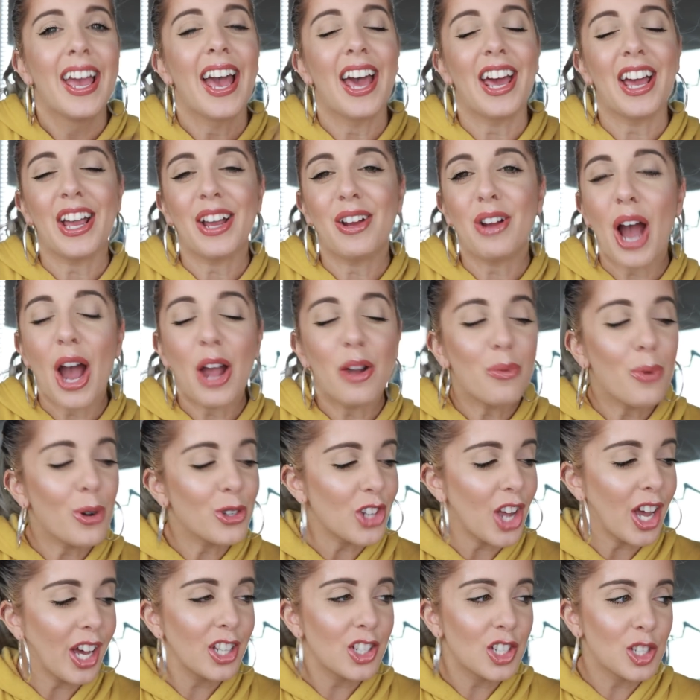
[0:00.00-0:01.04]
I, I
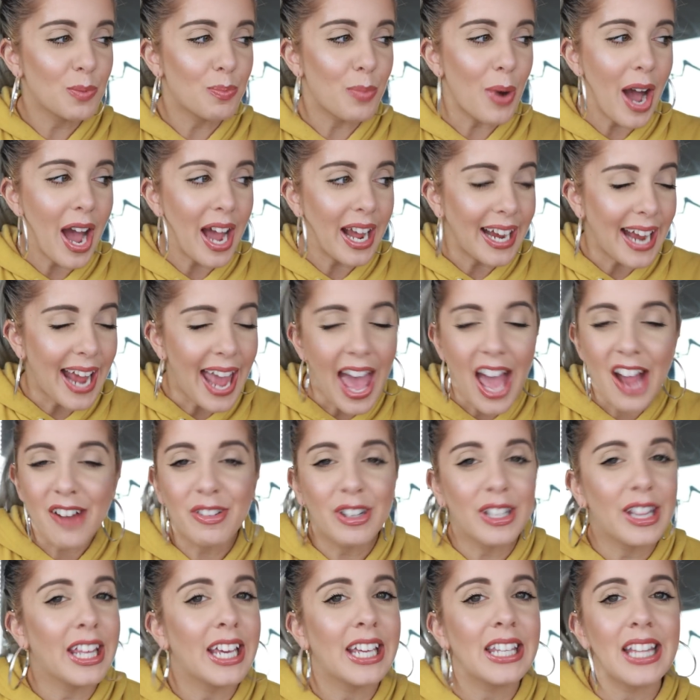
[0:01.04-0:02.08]
wish I could just buy
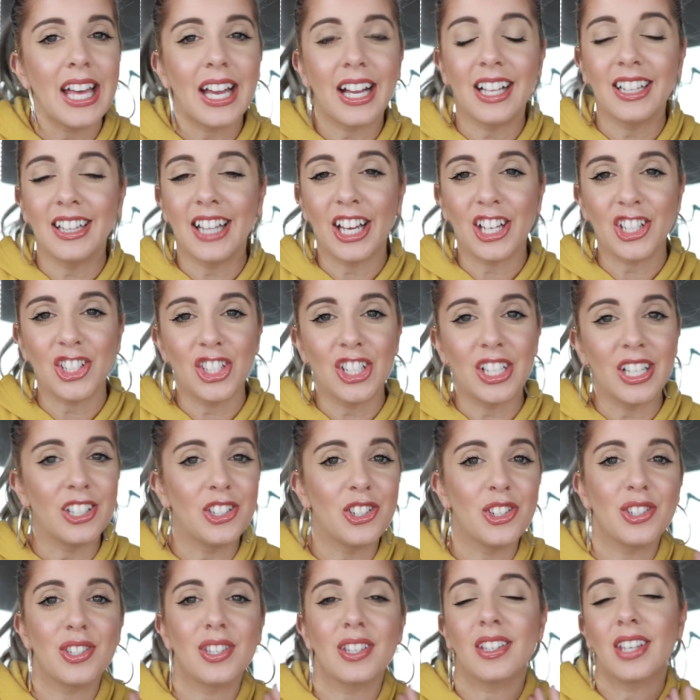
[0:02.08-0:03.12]
everything in that collection and
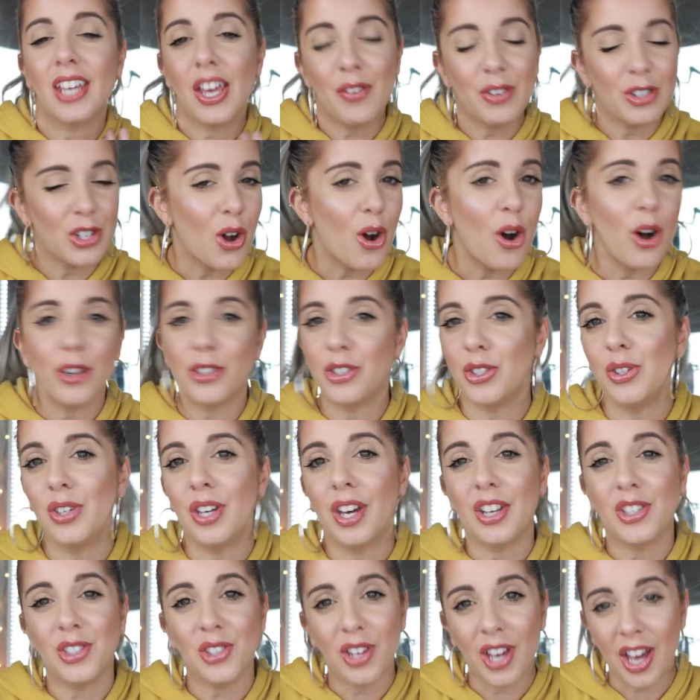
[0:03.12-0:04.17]
just give it all to you
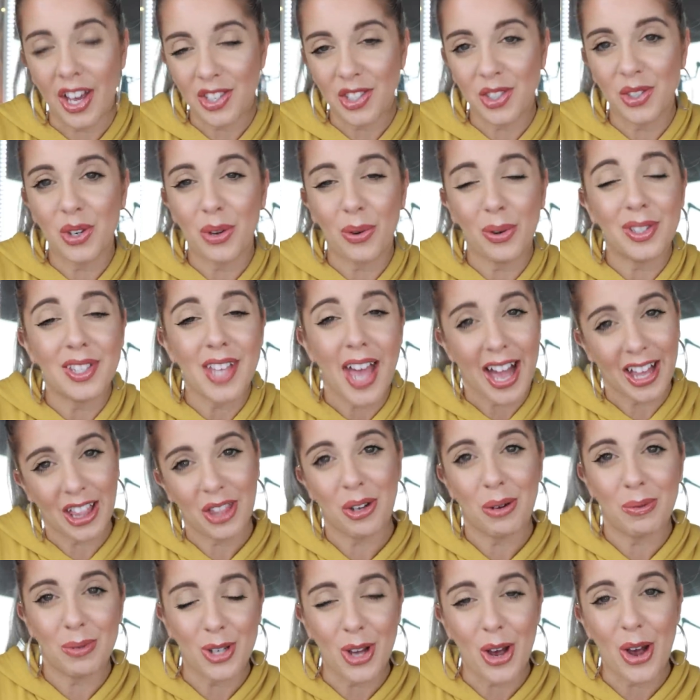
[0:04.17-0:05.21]
guys so you guys would know
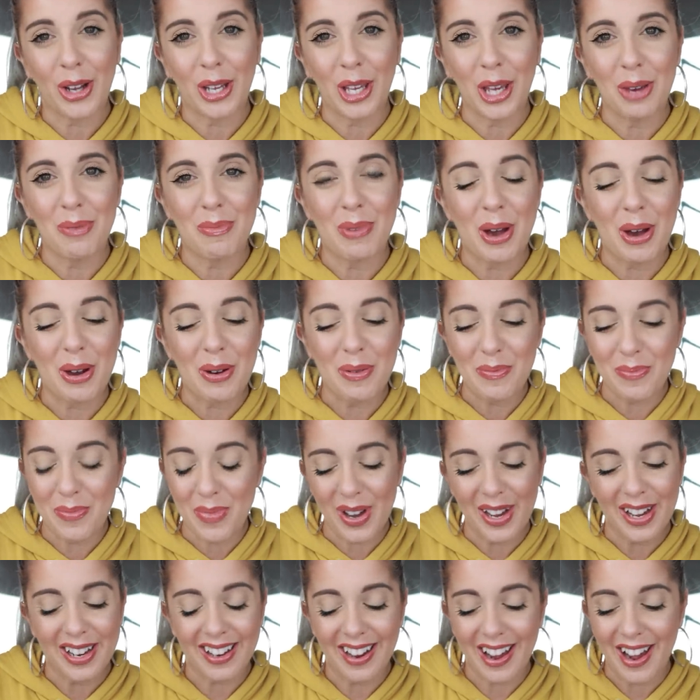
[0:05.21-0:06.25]
exactly what I'm talking about.
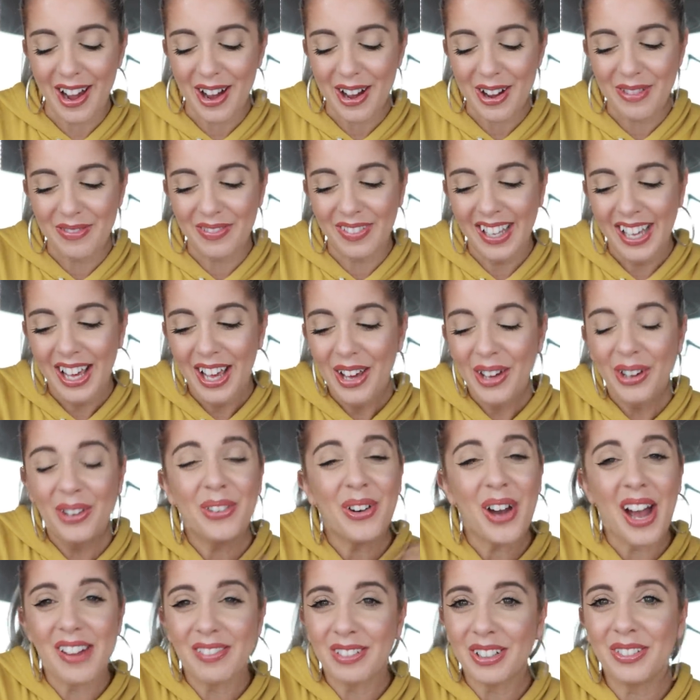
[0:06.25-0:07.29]
But um,
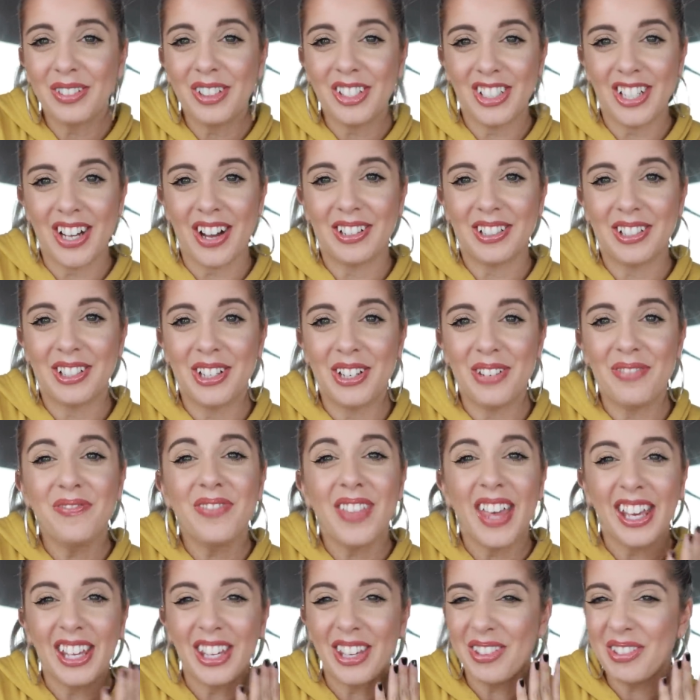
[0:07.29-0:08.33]
whoever reached out to them,
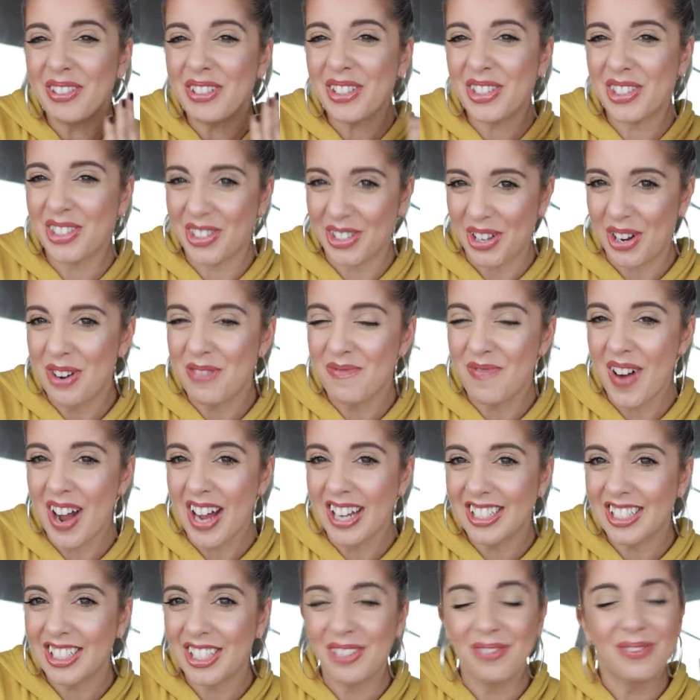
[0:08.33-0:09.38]
thank you so
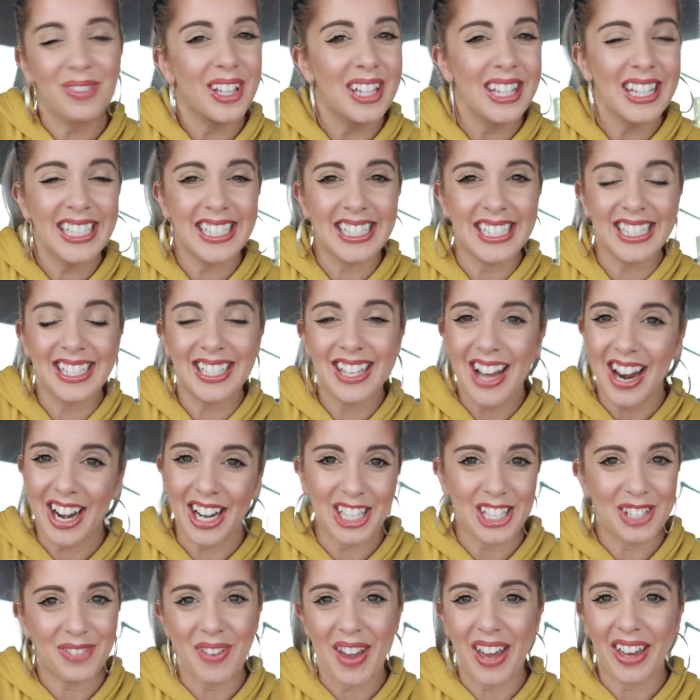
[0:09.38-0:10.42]
much. Completely did not
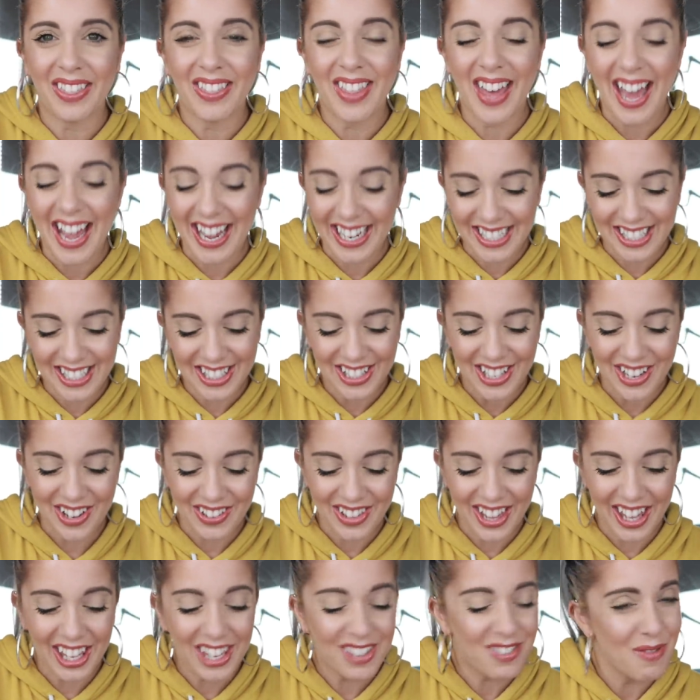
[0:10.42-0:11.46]
expect that. So
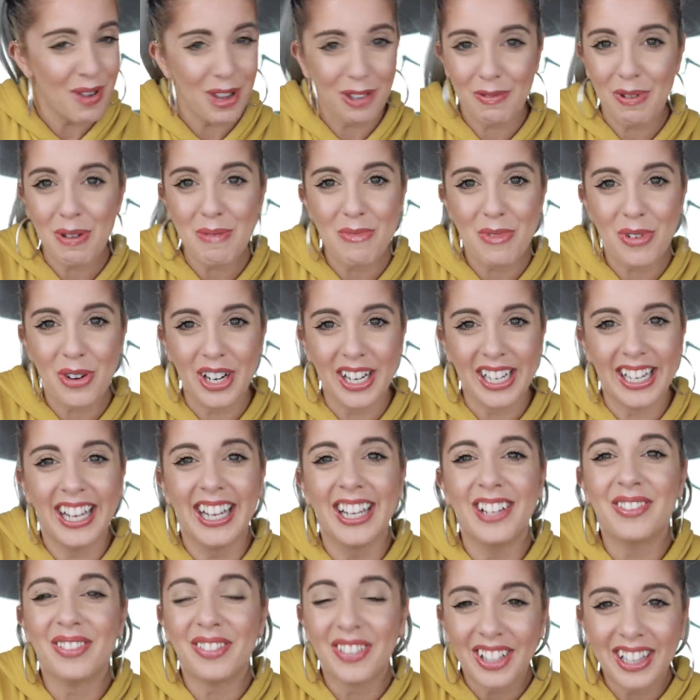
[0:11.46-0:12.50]
thank you for making my morning.
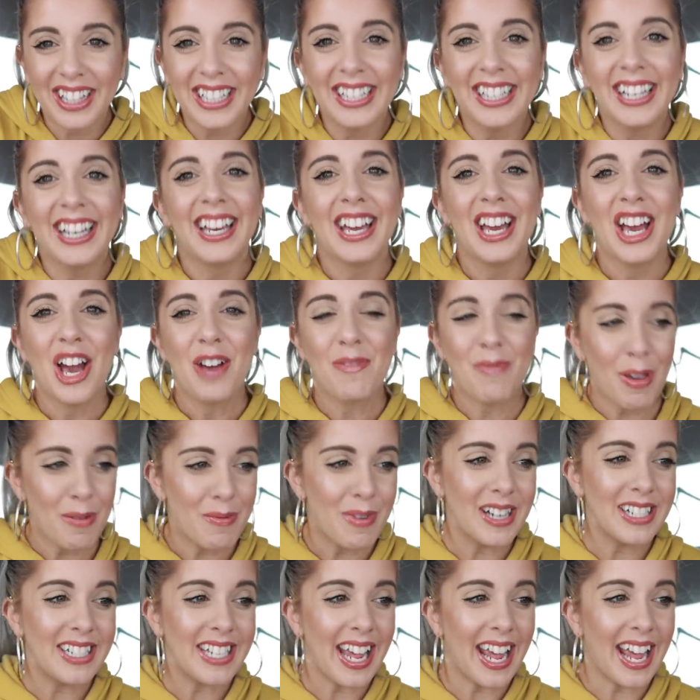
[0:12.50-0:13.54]
It really made
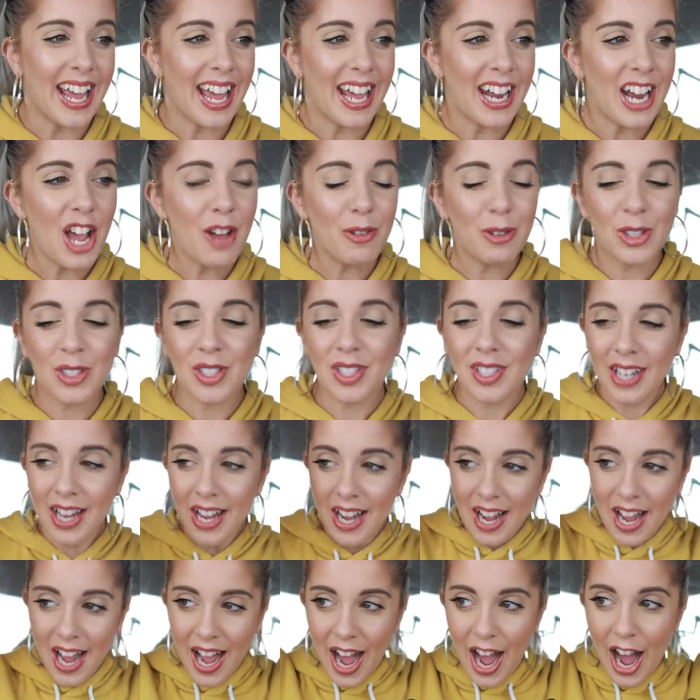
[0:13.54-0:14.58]
my day. And I just,
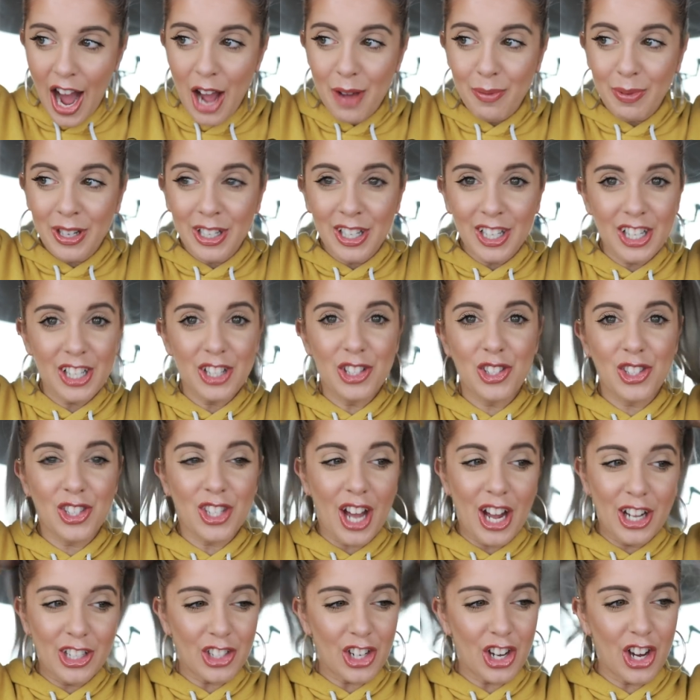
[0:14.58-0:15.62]
I'm in, in
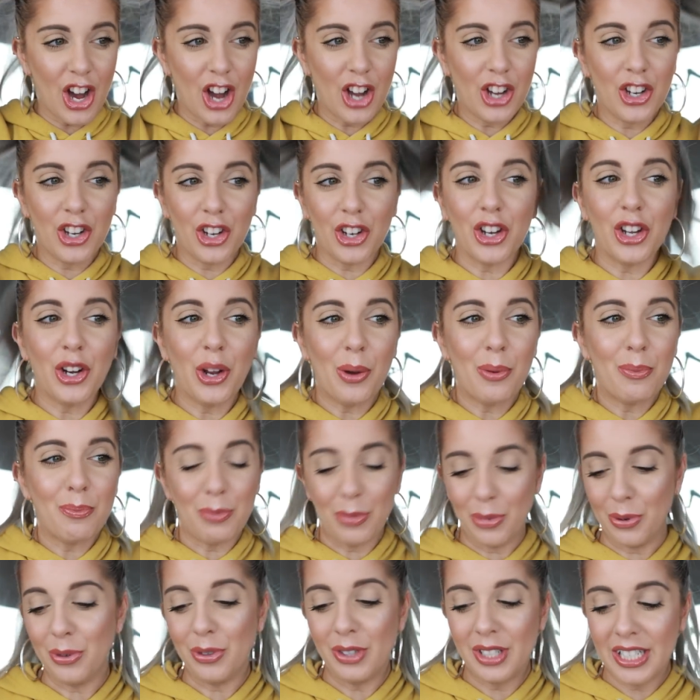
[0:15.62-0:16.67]
such a good
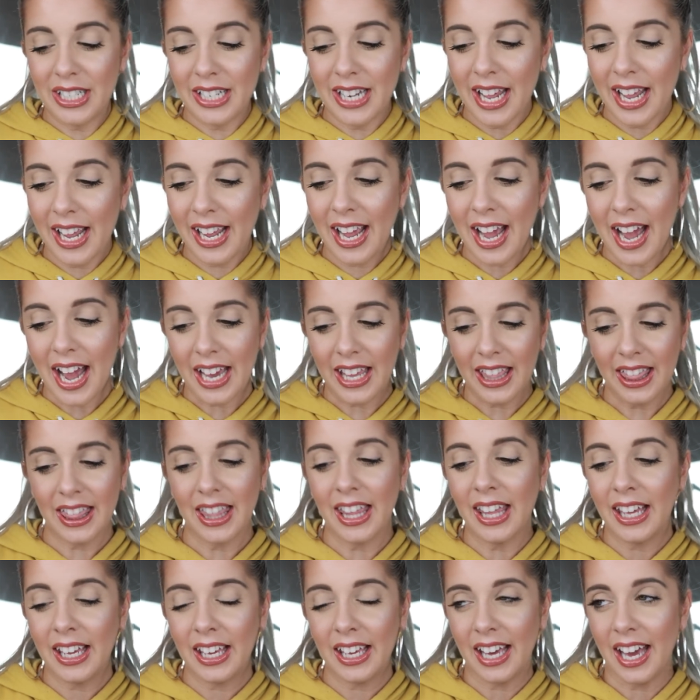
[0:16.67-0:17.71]
mood today. I
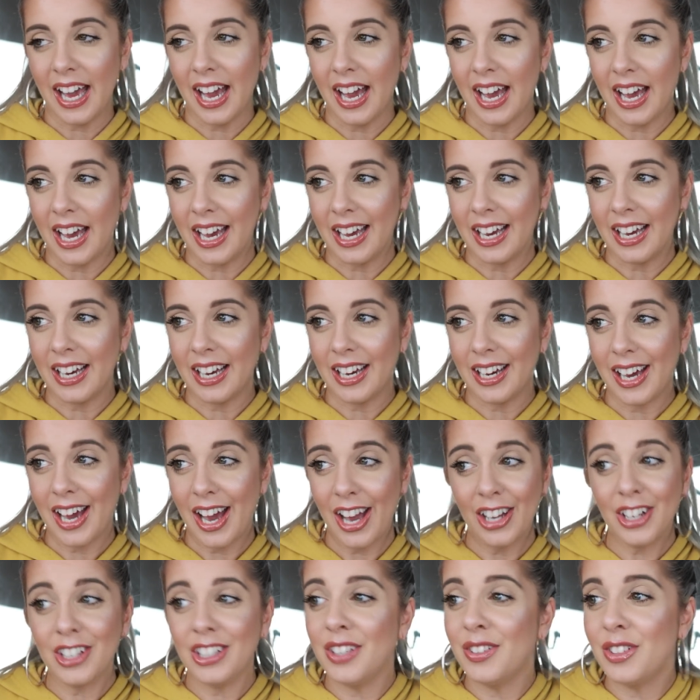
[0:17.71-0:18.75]
think, ah,
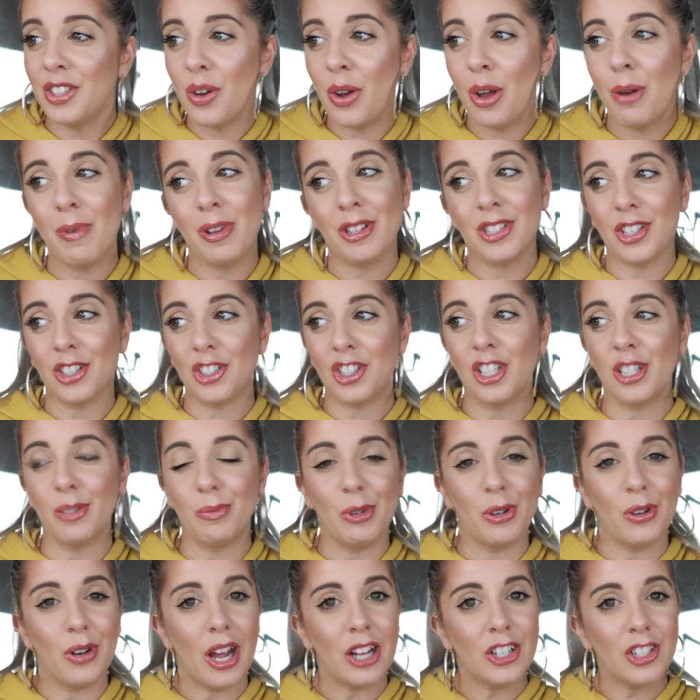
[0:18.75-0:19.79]
I couldn't even tell you I'm in such a good
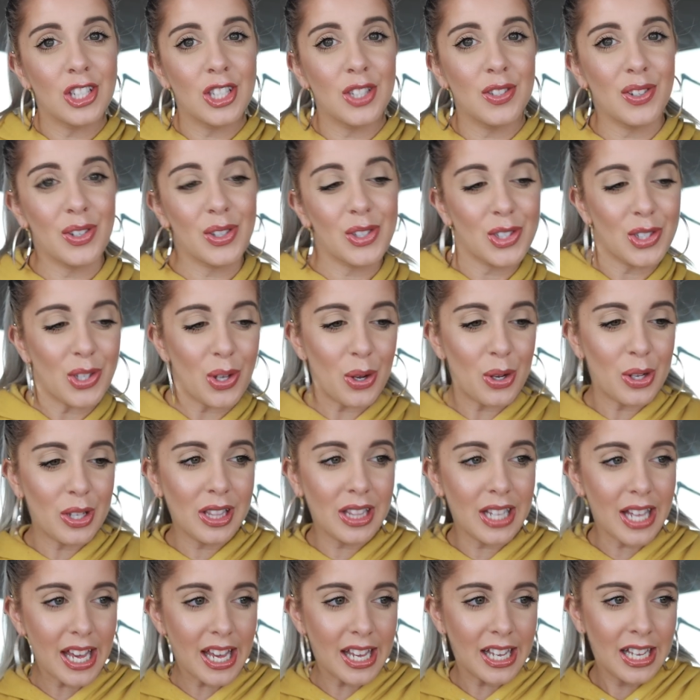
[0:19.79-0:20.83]
mood. I just feel so
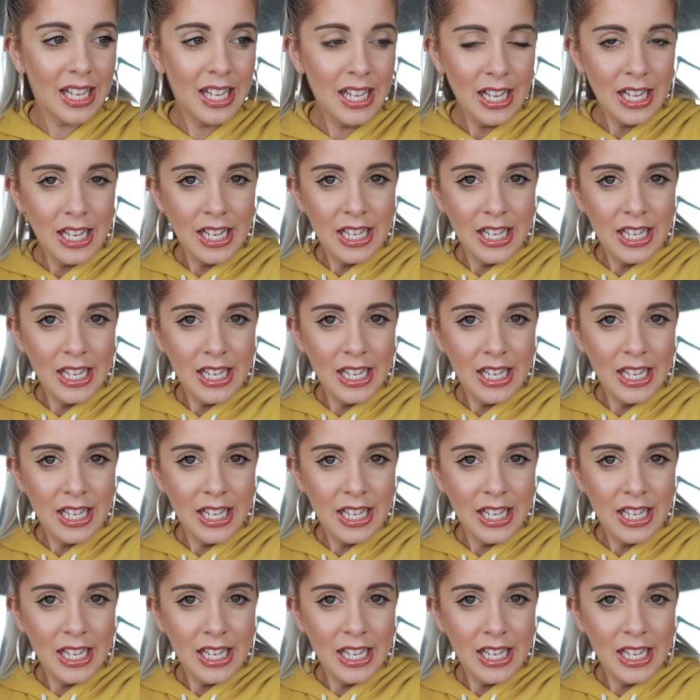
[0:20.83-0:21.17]
like,